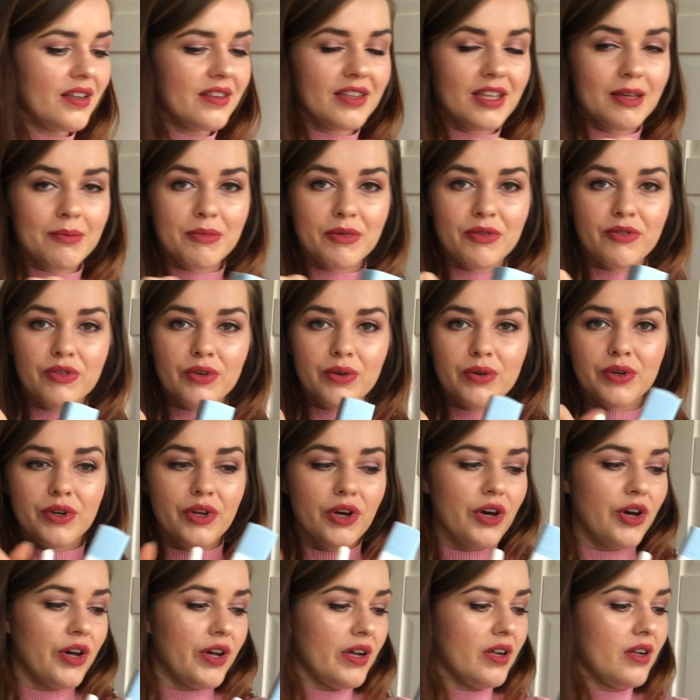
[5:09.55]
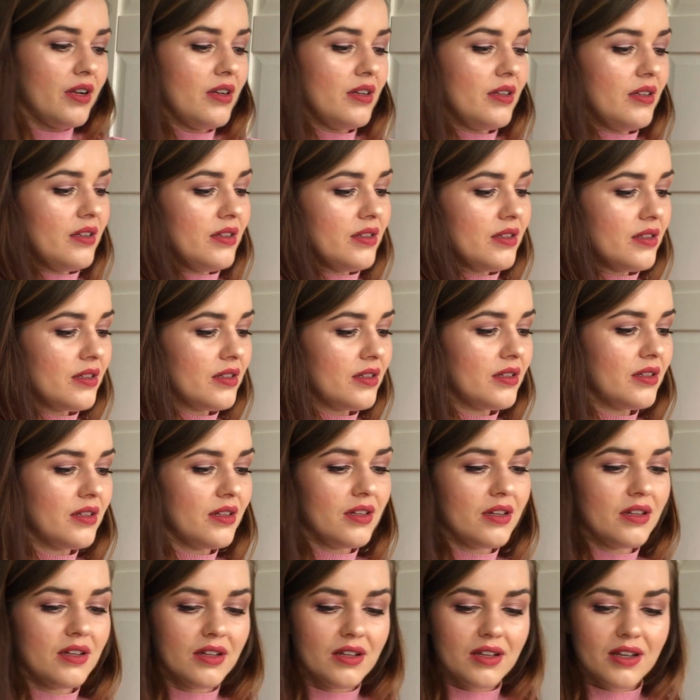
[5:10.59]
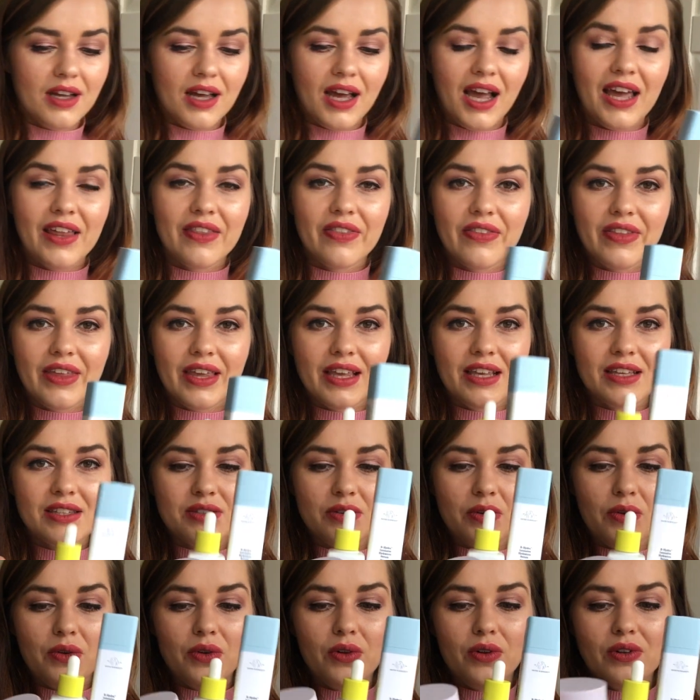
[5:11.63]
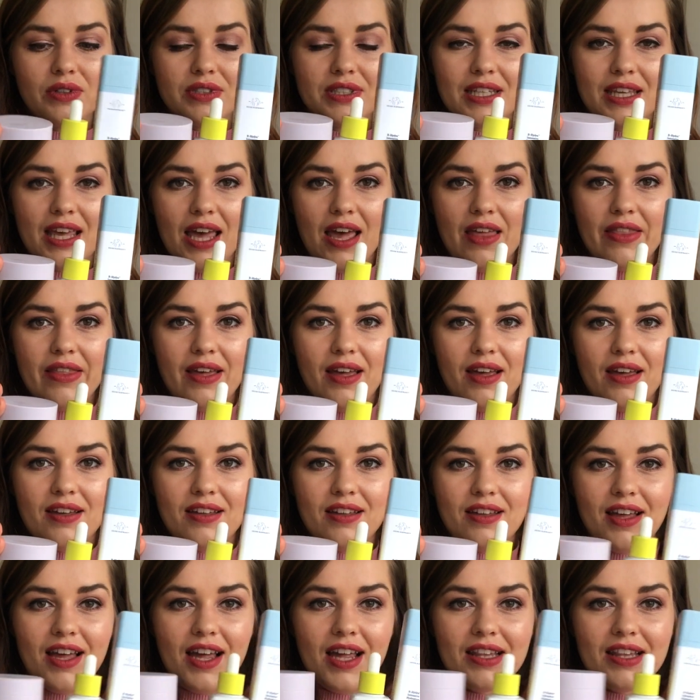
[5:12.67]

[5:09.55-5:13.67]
the maroon oil, and these all together.